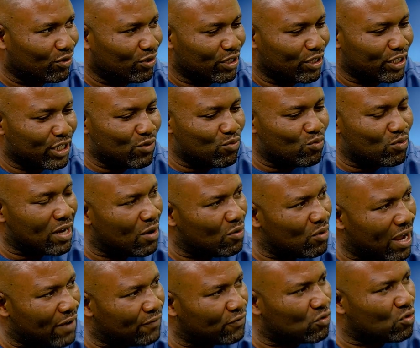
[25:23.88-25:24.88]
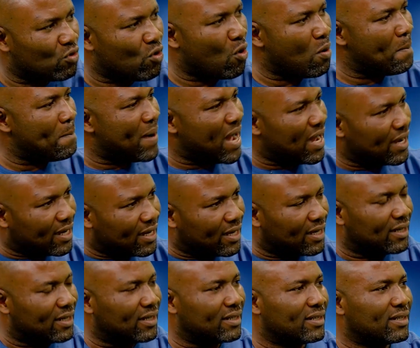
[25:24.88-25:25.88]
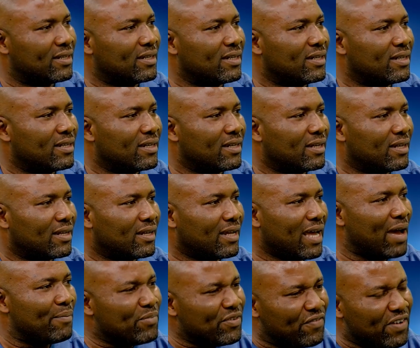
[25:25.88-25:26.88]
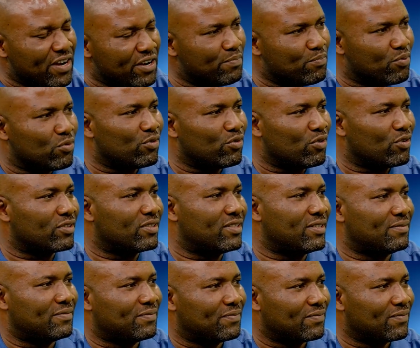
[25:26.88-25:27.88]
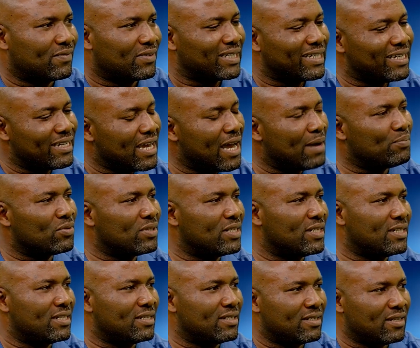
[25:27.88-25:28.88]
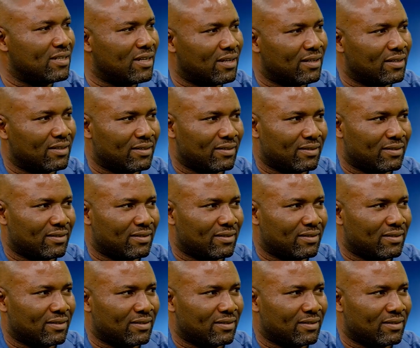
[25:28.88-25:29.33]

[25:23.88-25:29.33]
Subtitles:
they will now have to come back and be very productive. It happened in India.